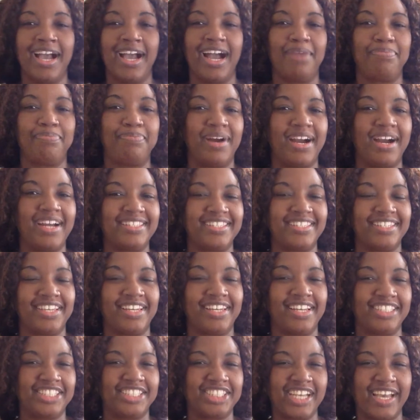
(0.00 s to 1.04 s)
a
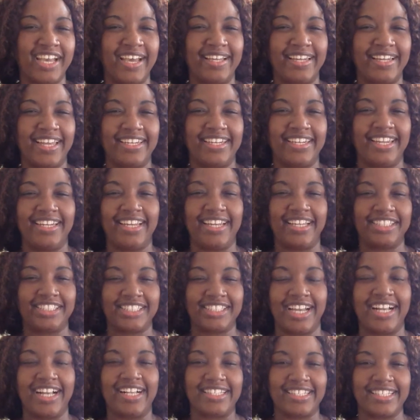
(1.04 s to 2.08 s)
particular child, and then that
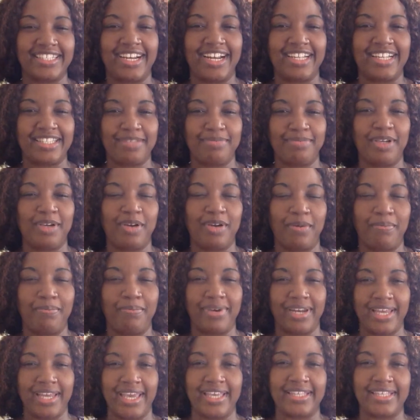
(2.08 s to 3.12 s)
child starts to become
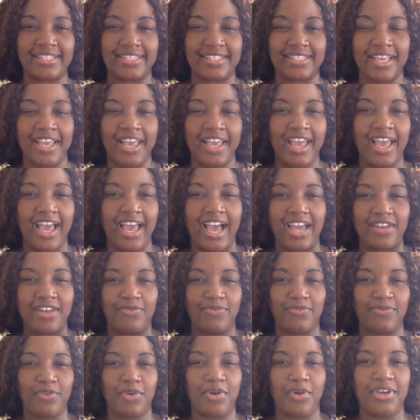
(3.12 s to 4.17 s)
blessed and
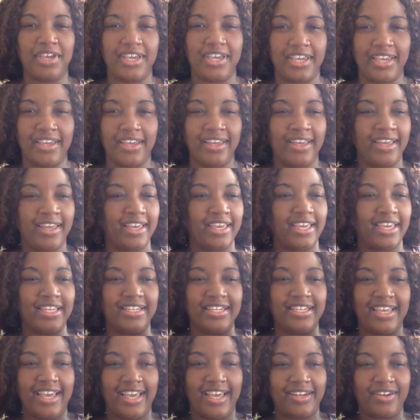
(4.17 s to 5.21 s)
flowing in
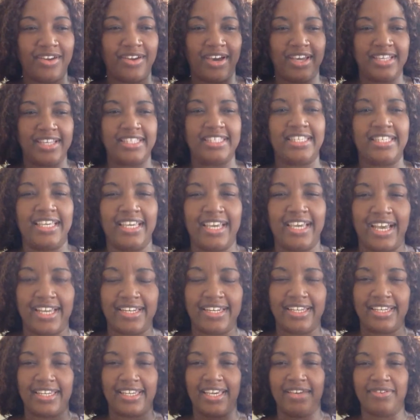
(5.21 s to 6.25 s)
the deity and
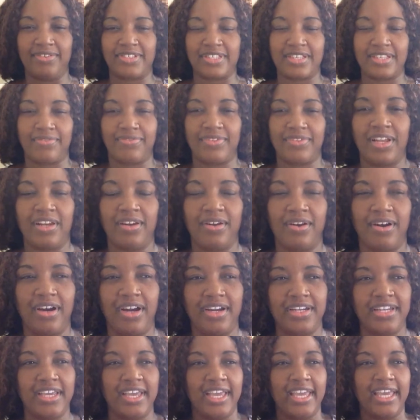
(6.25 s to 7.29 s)
the gifts of the
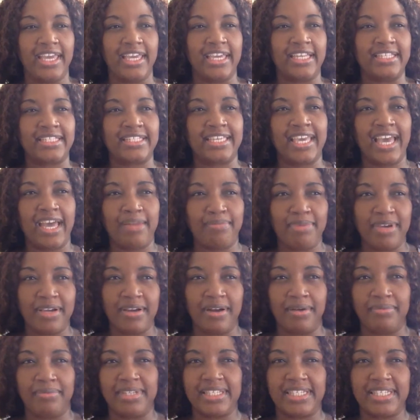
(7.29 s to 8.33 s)
Lord, it can
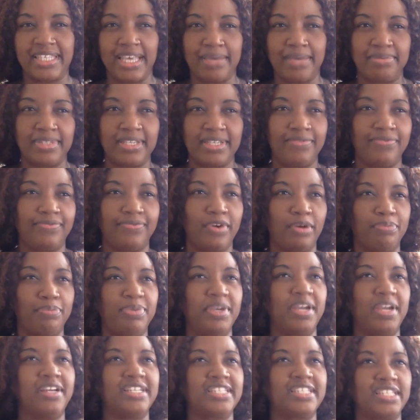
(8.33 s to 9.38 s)
become deceptive for
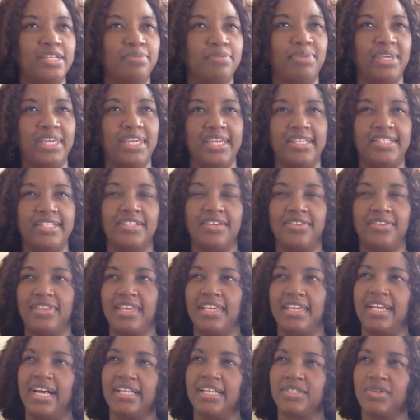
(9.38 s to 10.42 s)
parents to begin to
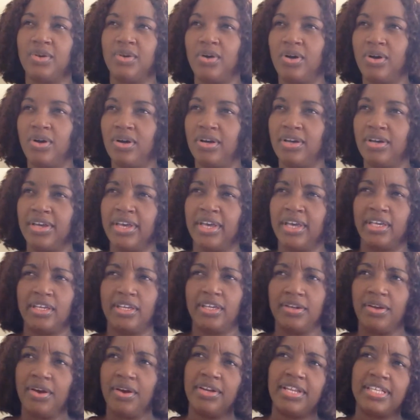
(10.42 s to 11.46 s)
think that, oh,
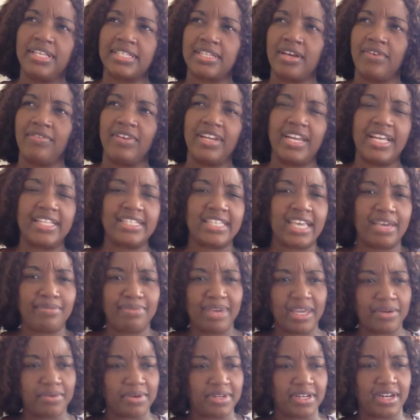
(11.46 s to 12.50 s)
you know, this covenant I
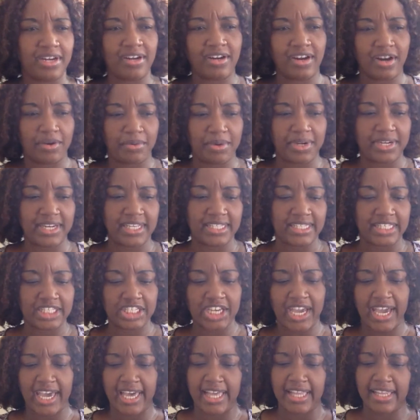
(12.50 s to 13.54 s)
made with the Lord with this
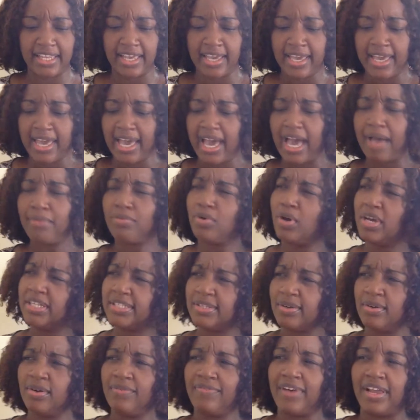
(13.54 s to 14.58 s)
child, I'm going
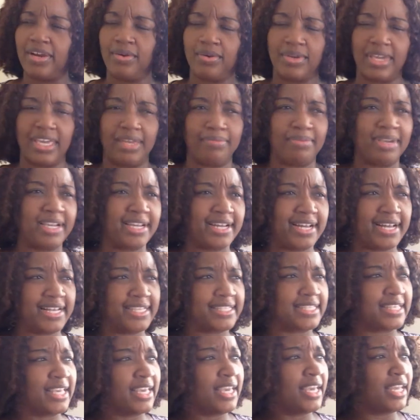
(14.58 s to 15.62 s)
to overlook it
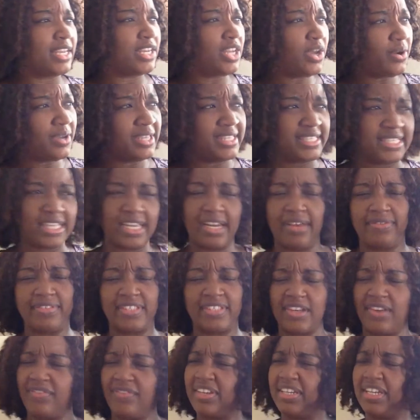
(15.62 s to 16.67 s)
because now instead of
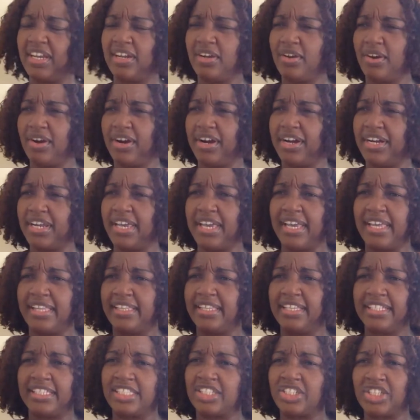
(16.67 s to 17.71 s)
serving the Lord,
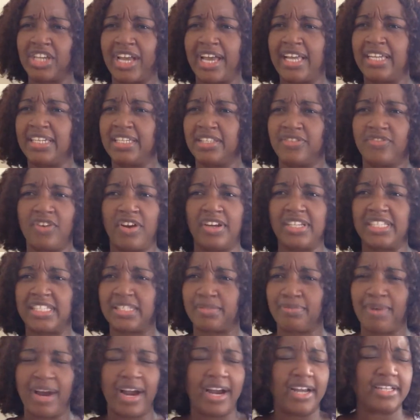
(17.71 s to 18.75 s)
this child is very
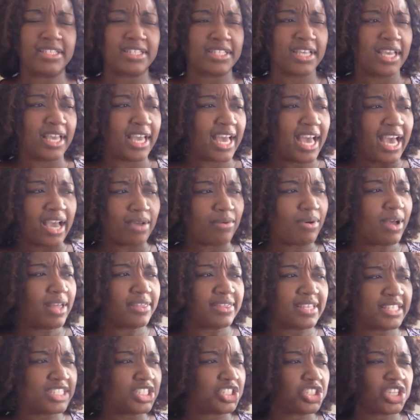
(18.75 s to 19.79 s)
smart. I
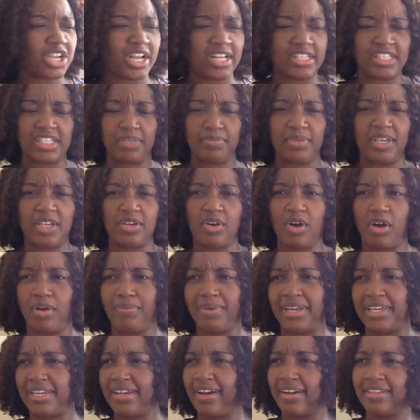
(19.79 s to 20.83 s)
want this child to become
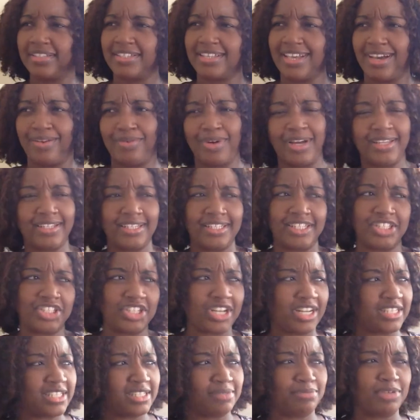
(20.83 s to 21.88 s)
a doctor. I want this
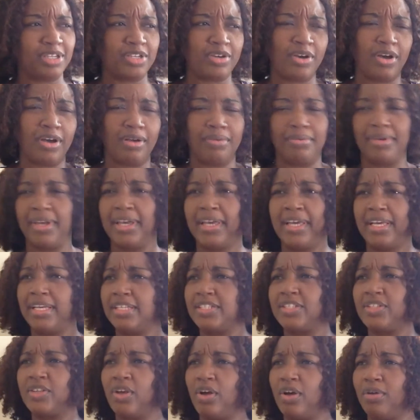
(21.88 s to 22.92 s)
child to become
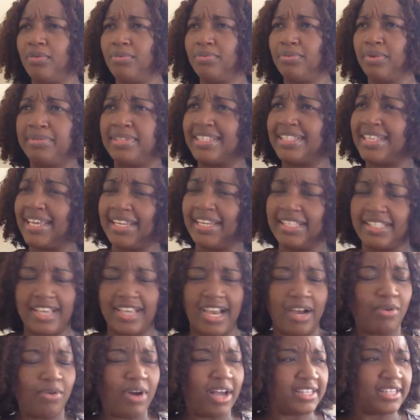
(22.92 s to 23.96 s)
some senator.
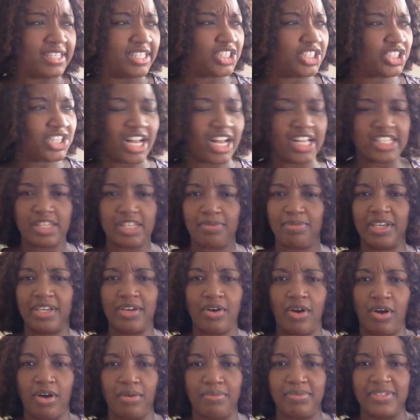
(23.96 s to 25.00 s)
I want this child to
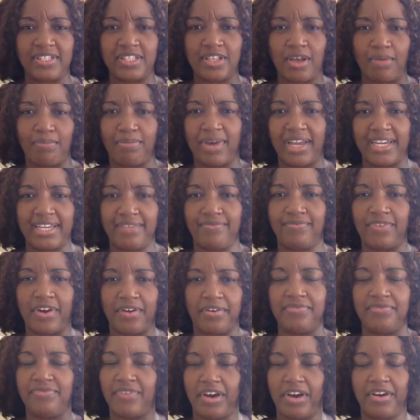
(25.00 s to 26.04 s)
become somebody
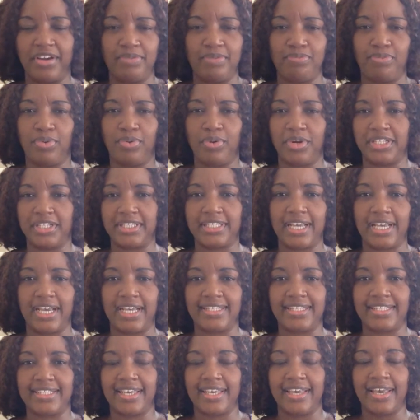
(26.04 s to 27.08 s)
very, very
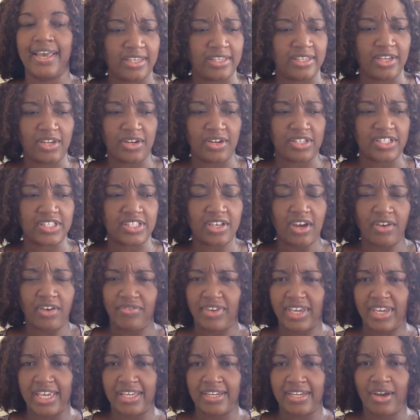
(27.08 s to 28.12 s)
important. You know,
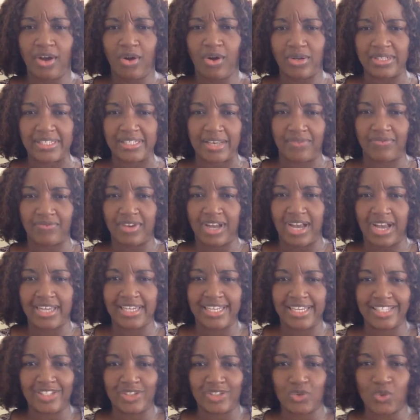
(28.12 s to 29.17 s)
serving in the house of God
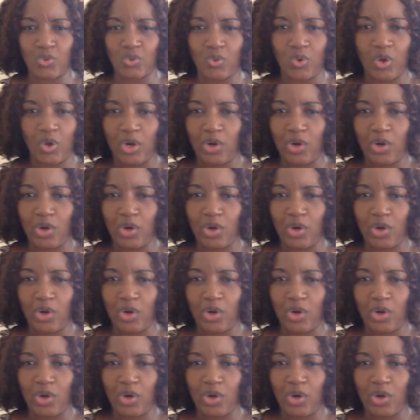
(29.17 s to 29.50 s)
is too